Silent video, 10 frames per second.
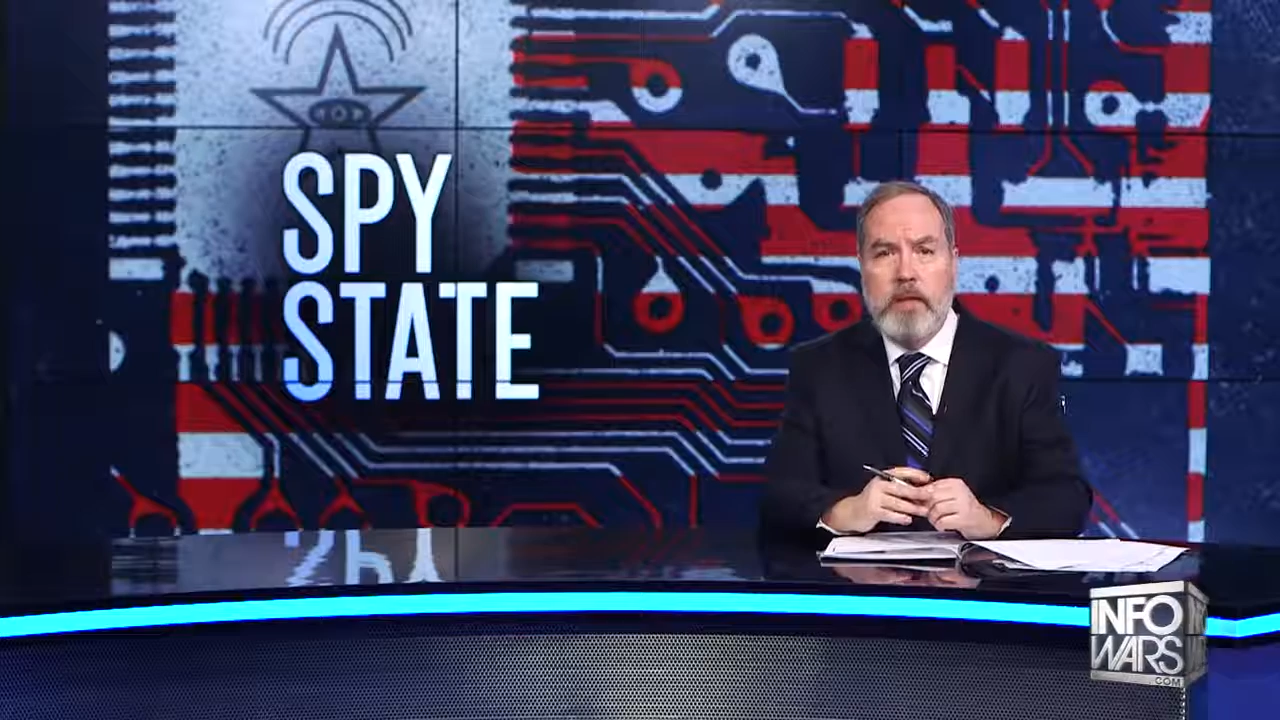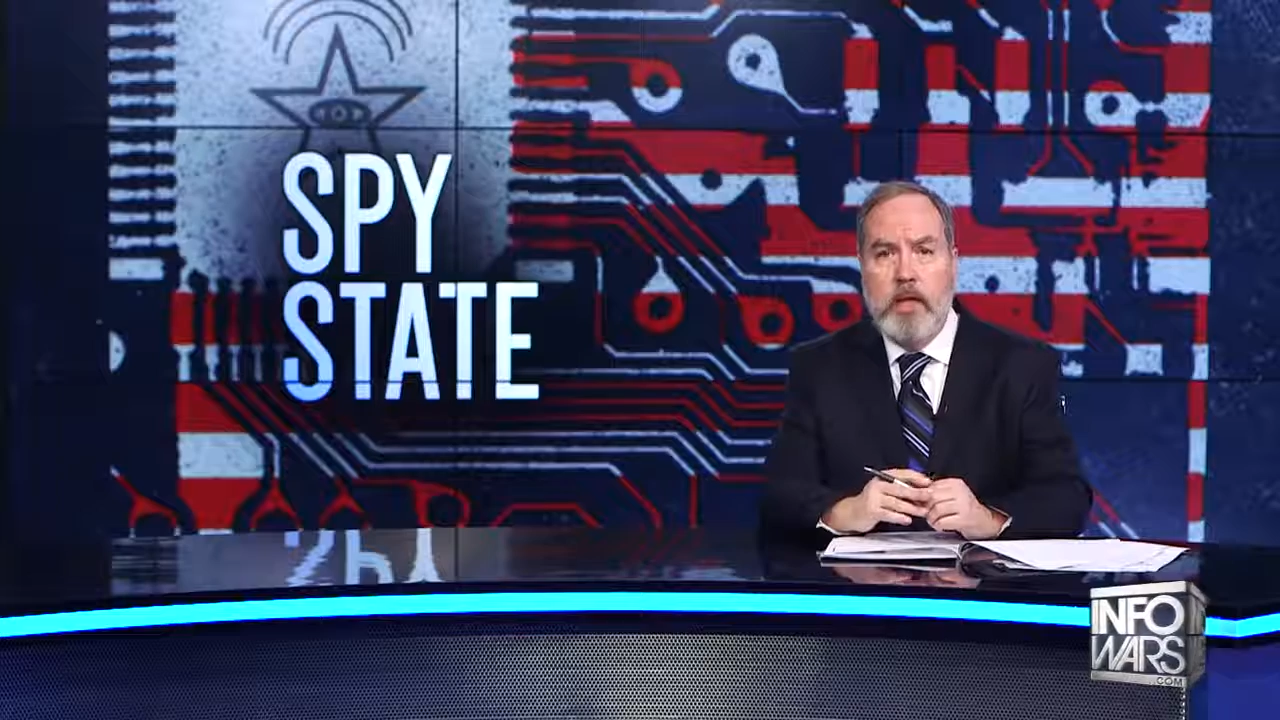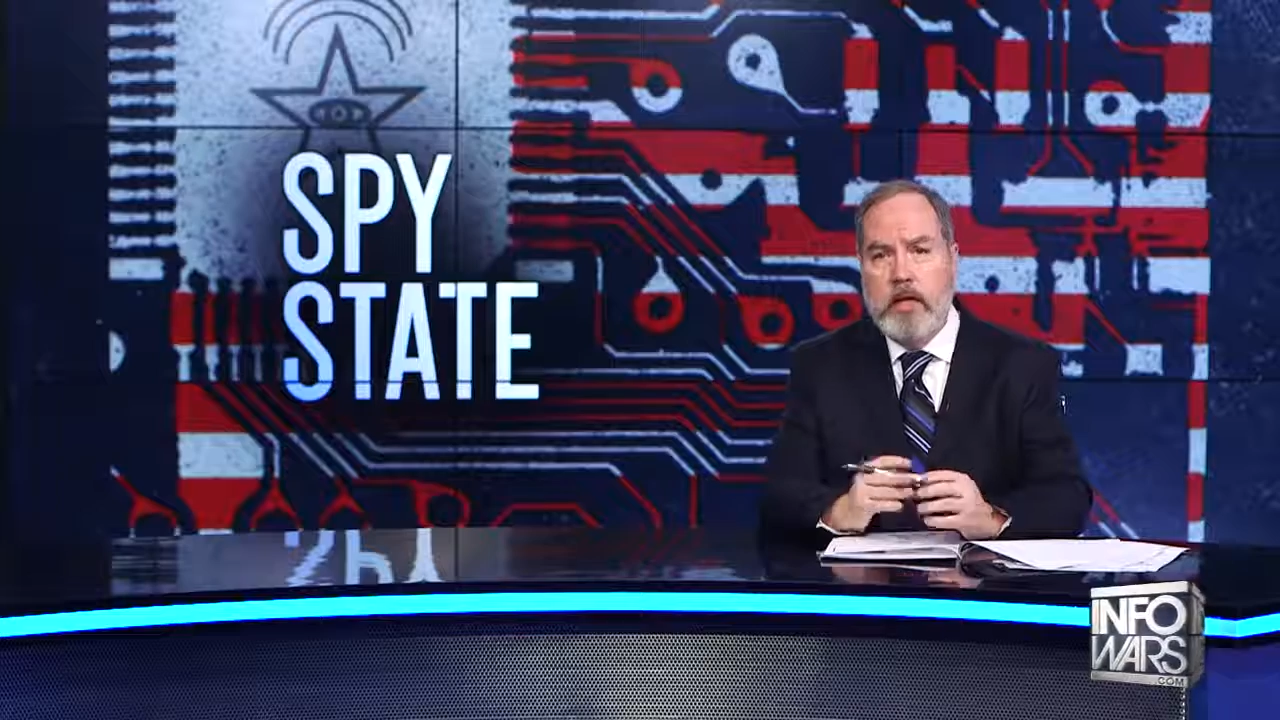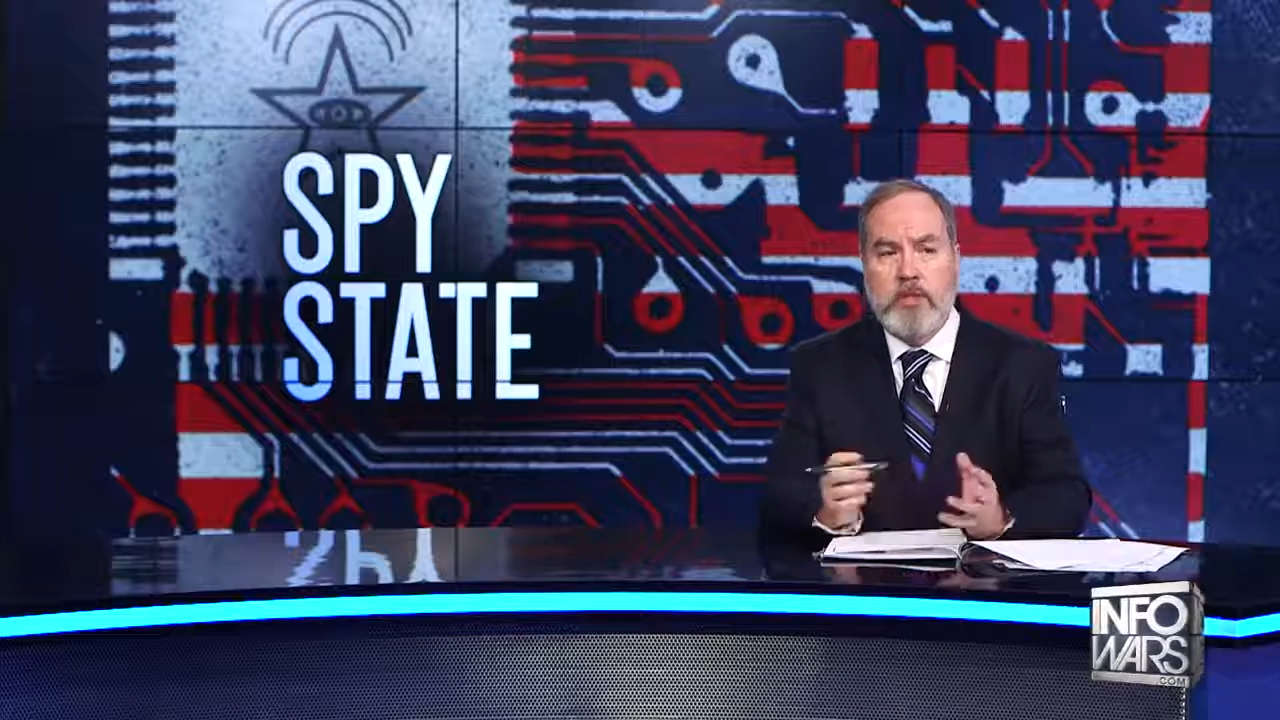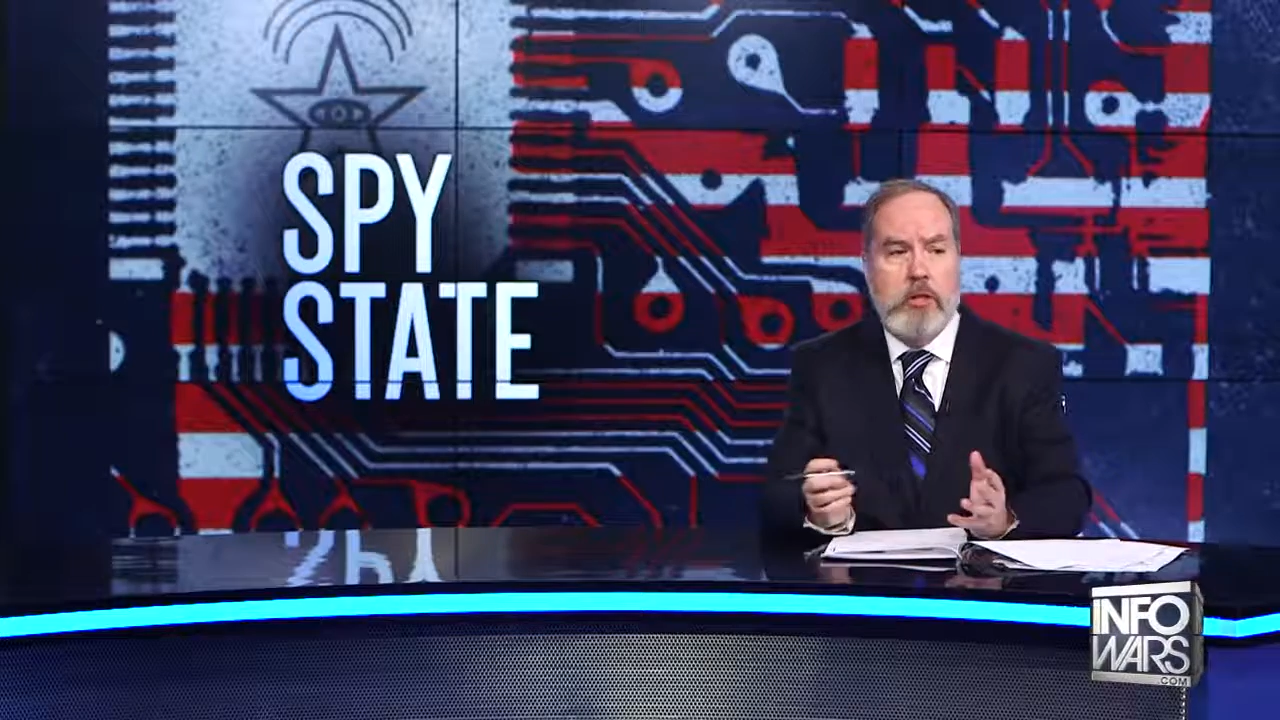
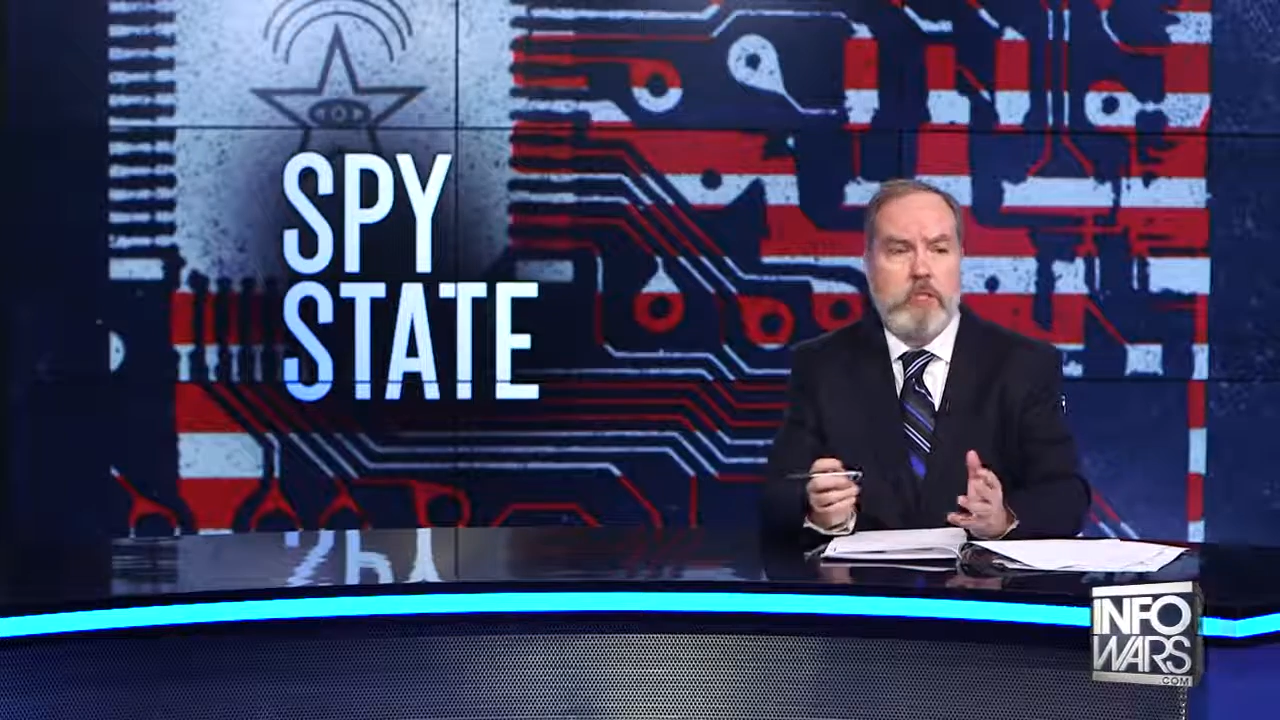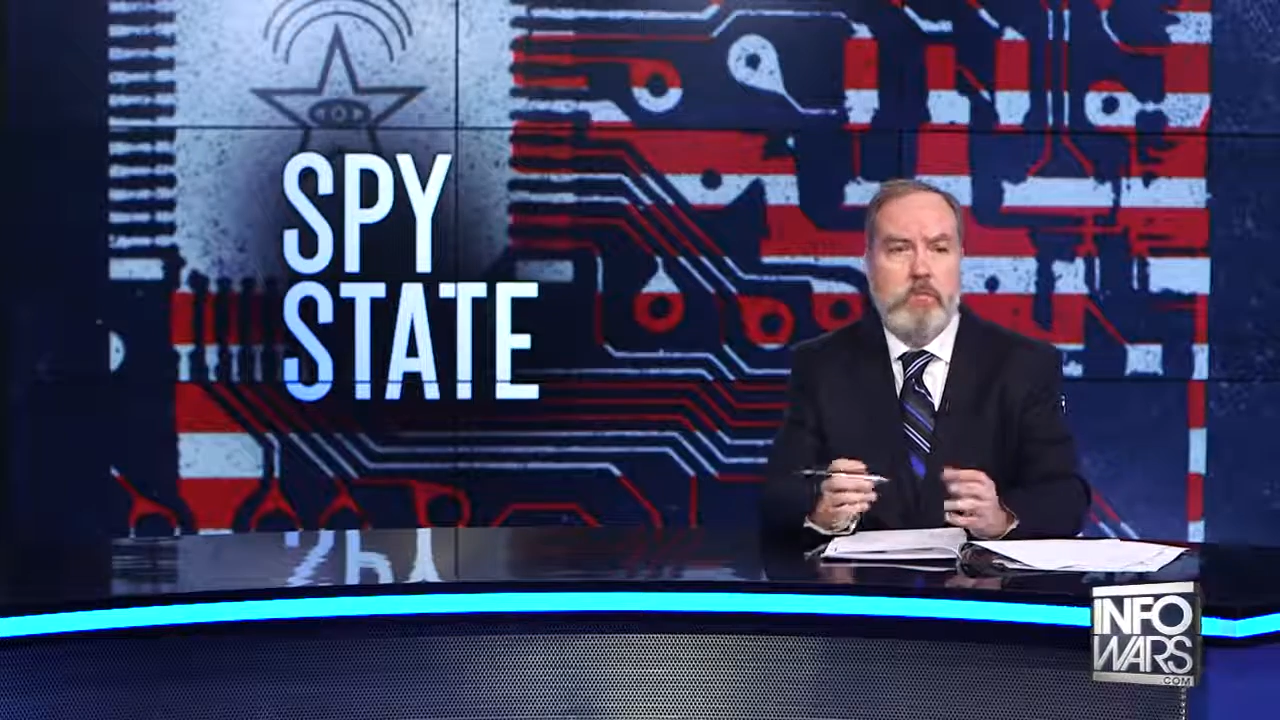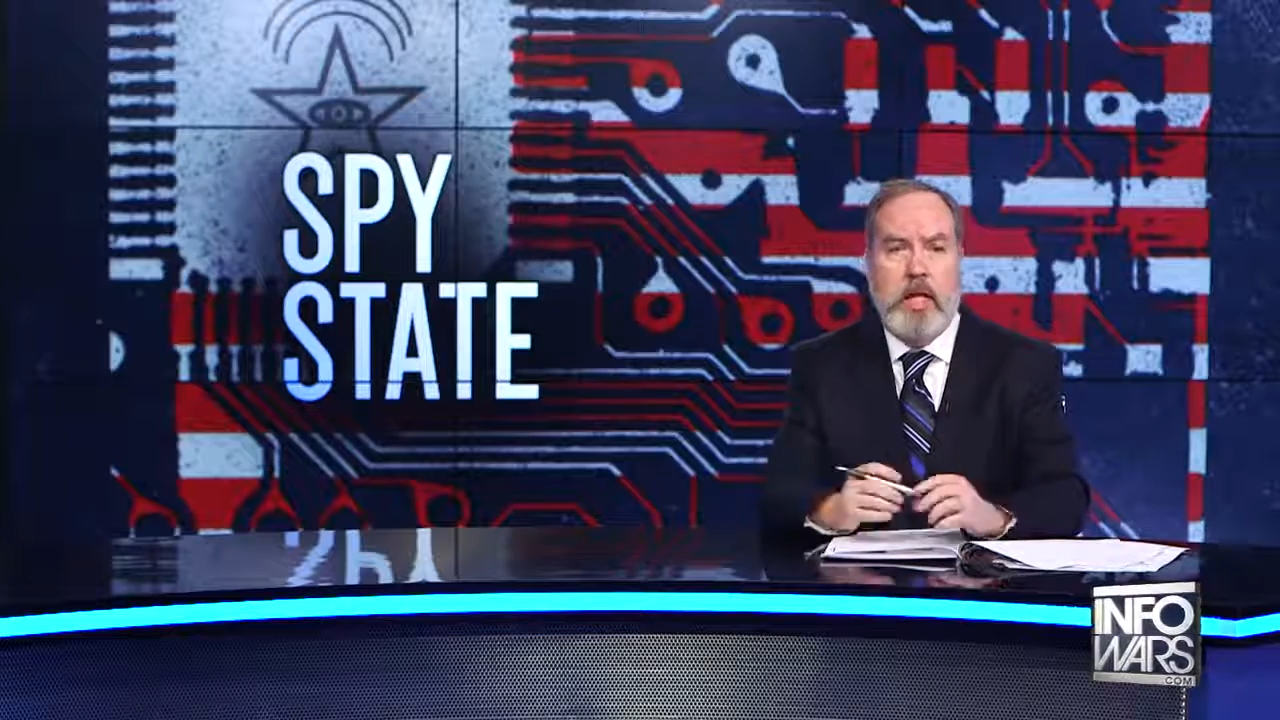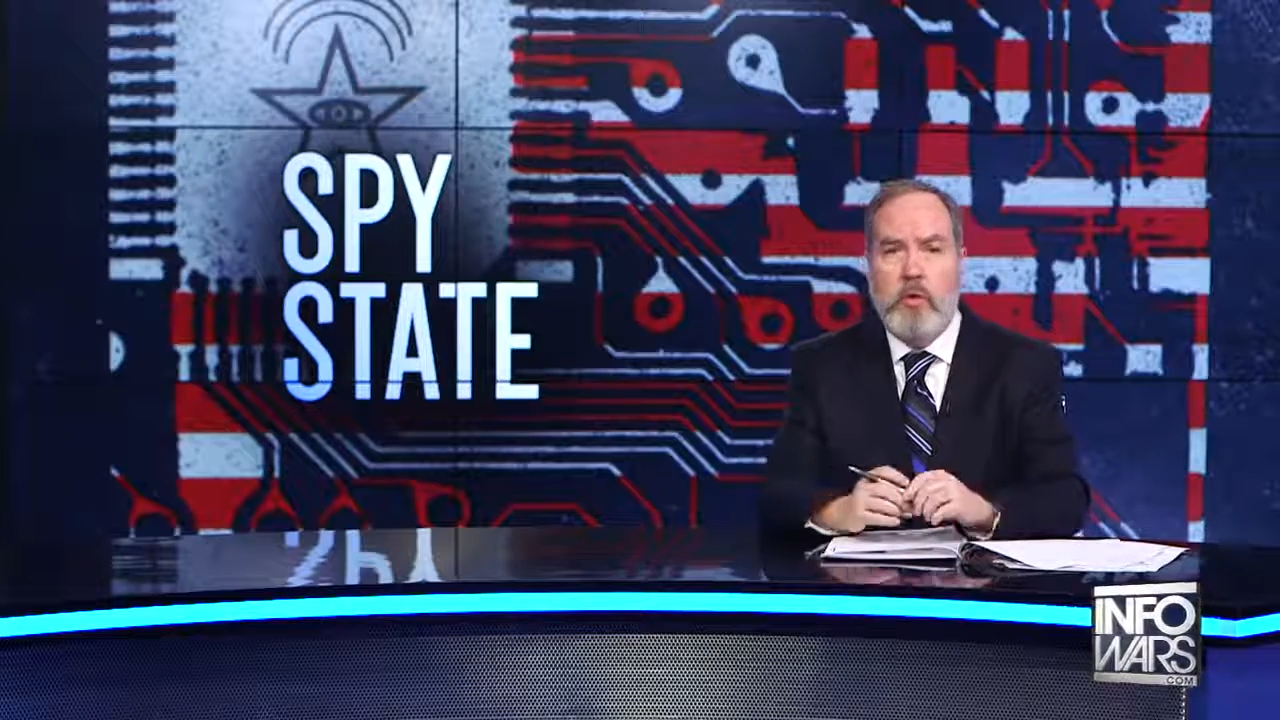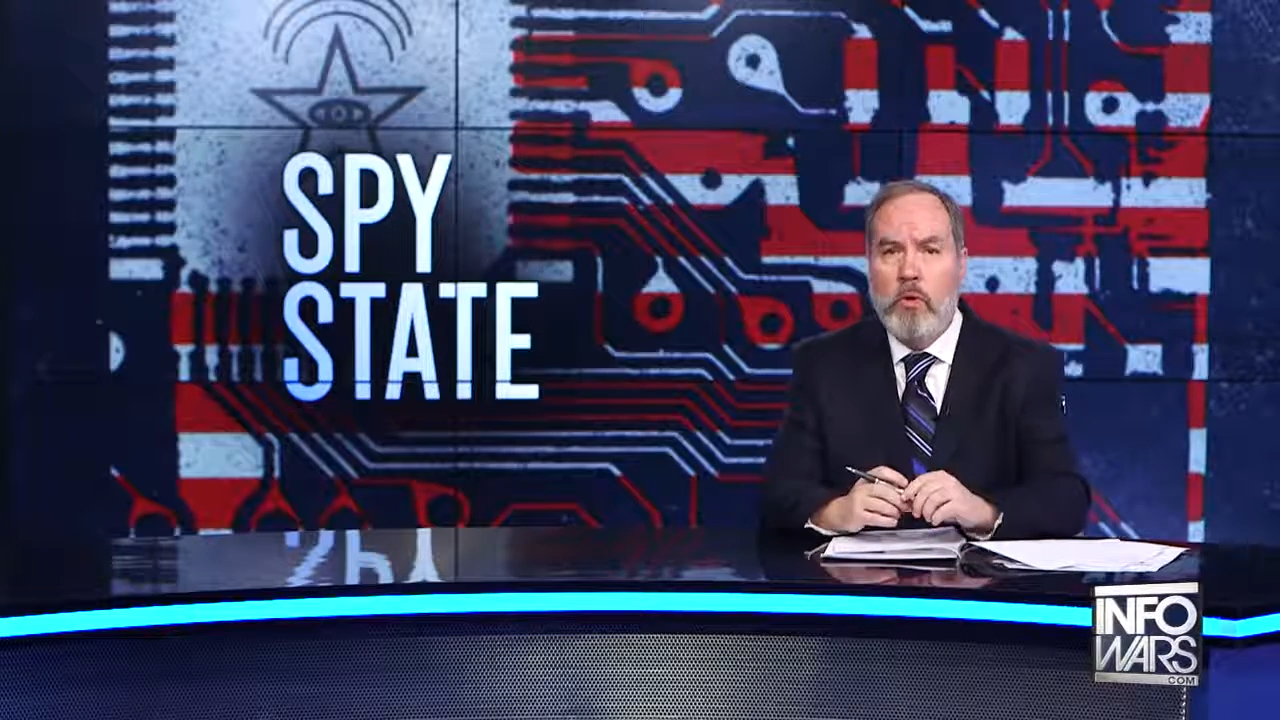It isn't that